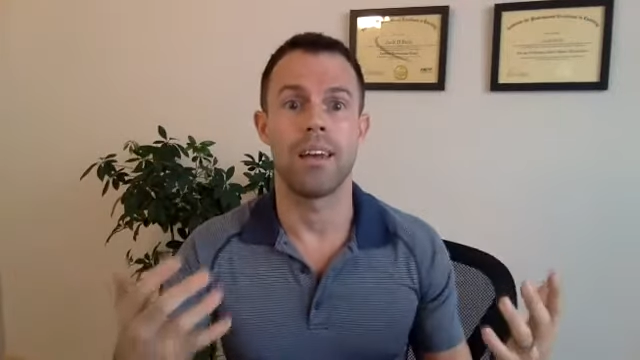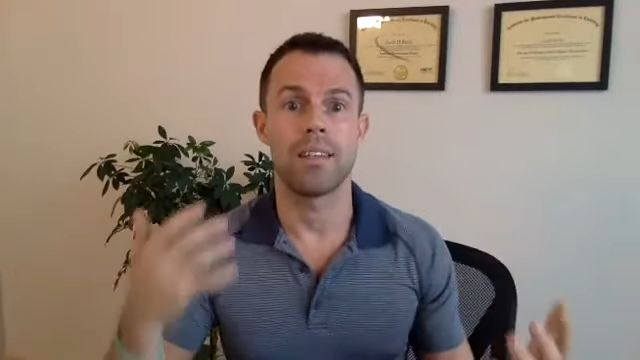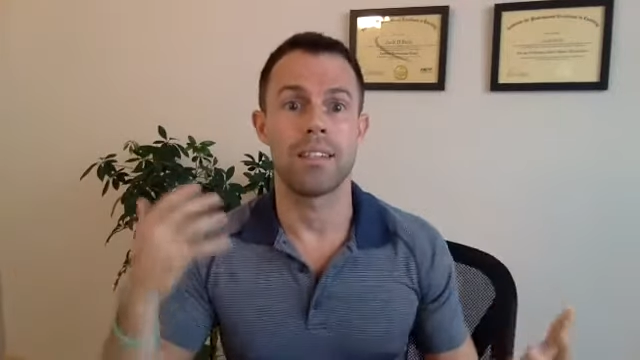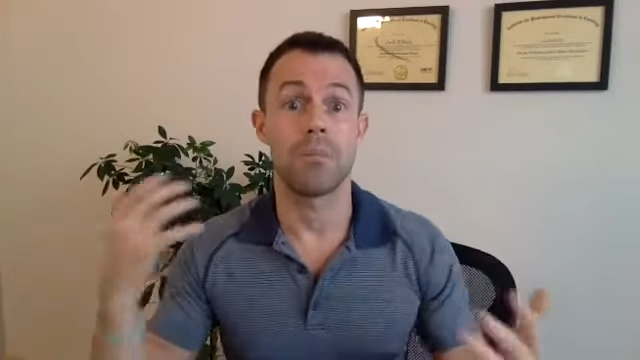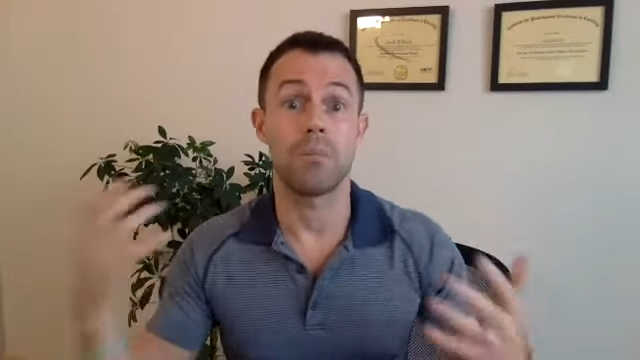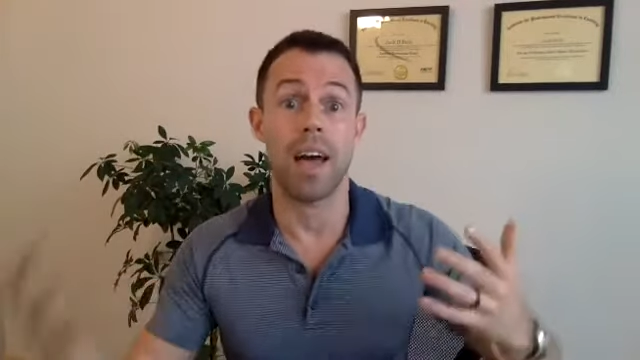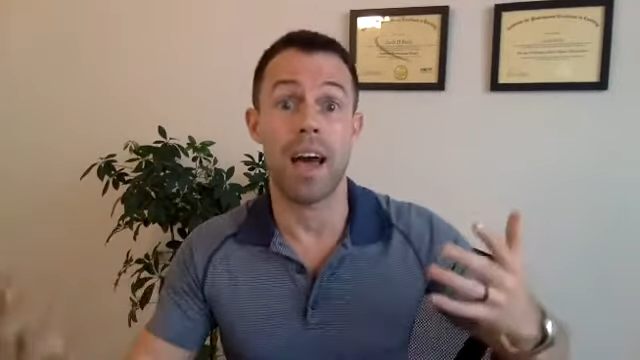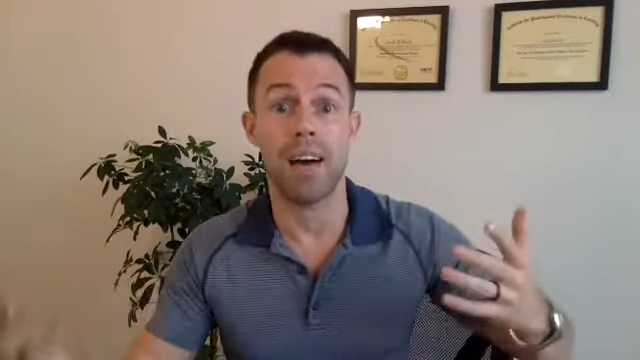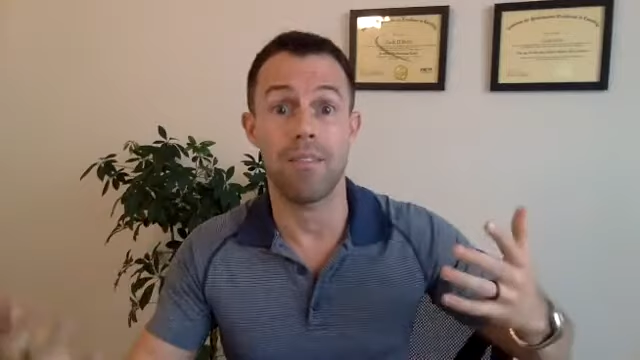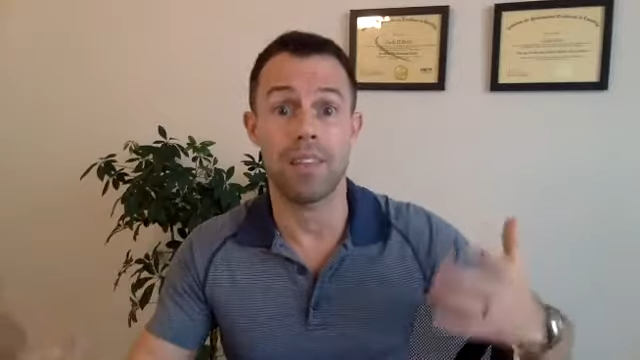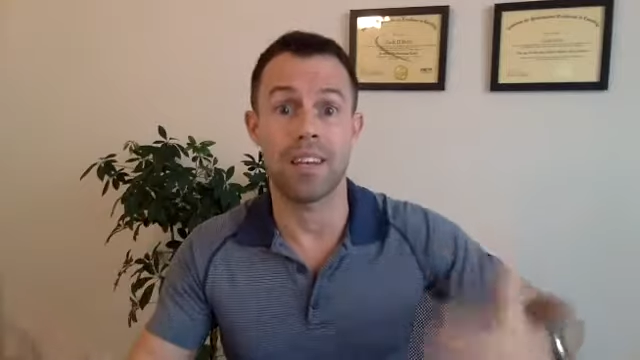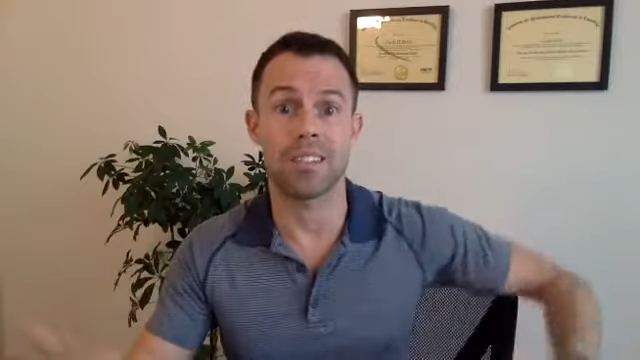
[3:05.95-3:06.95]
seemed to
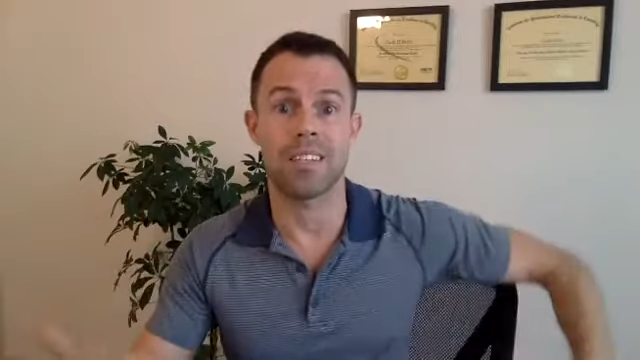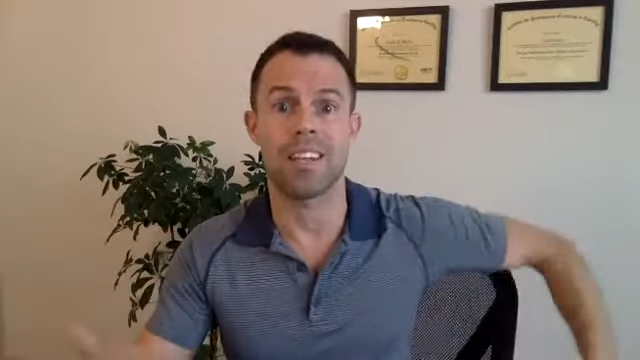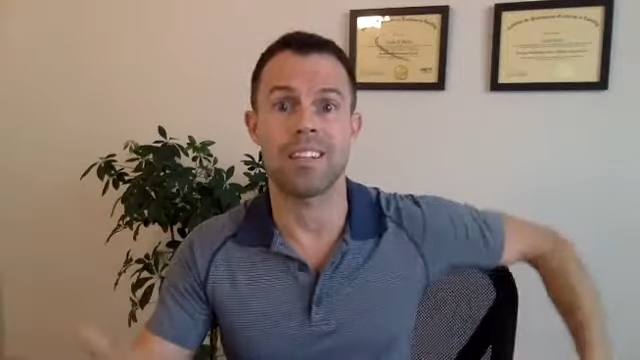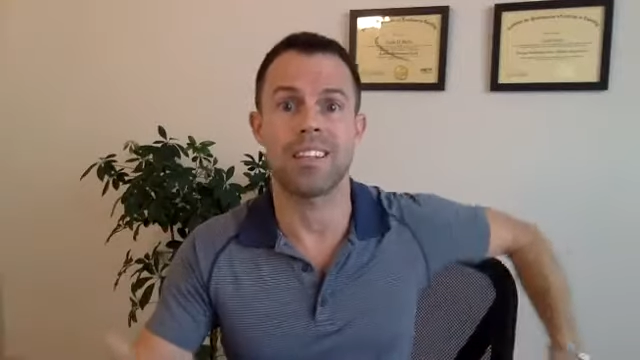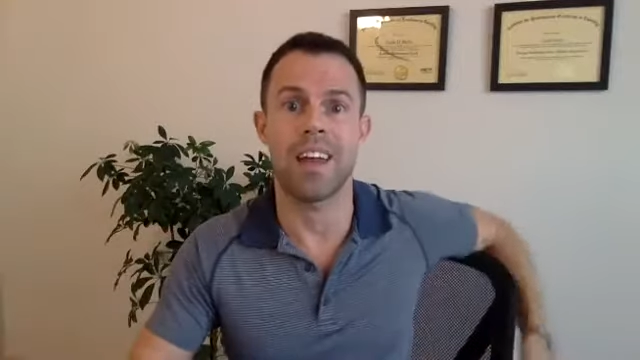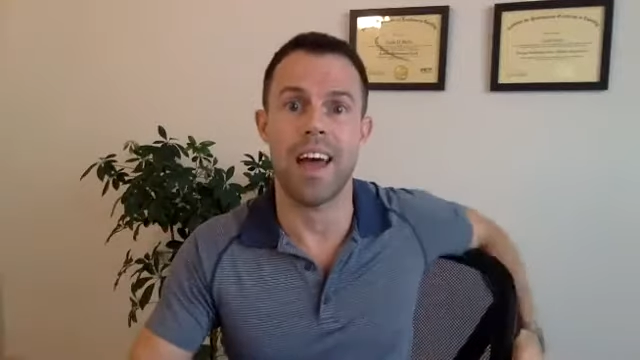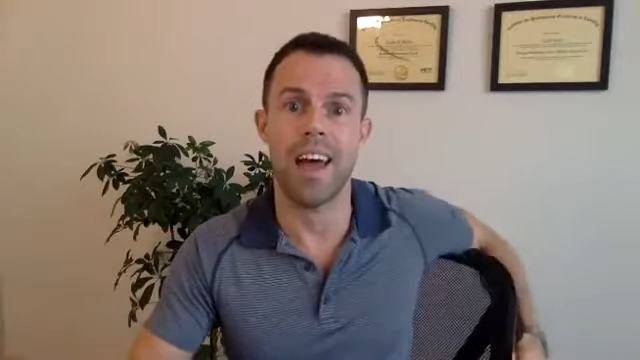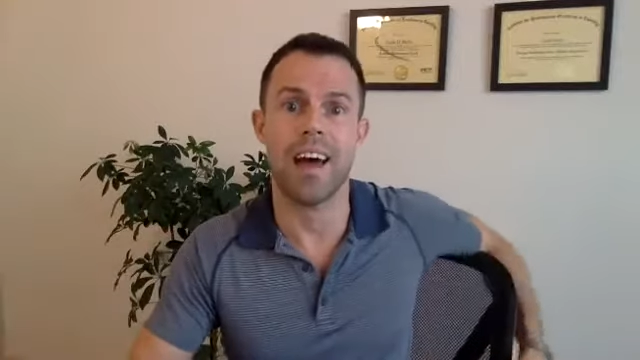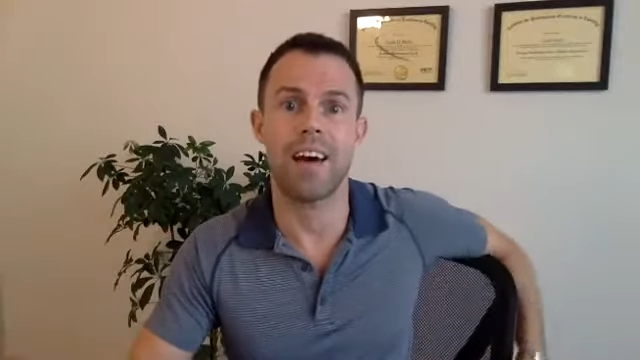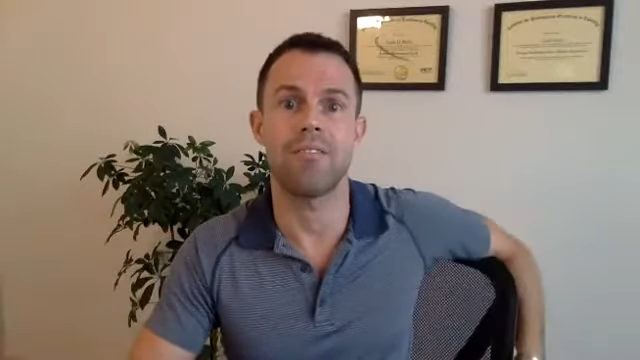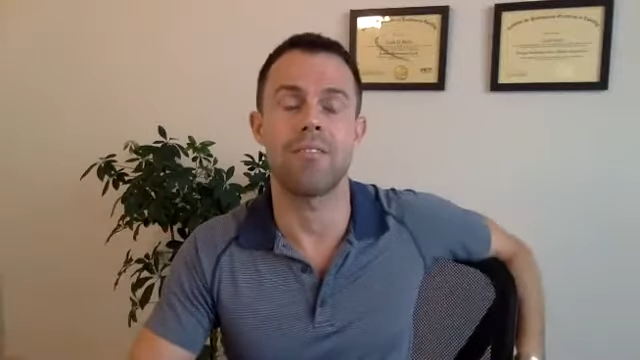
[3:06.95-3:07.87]
have things that I didn't have.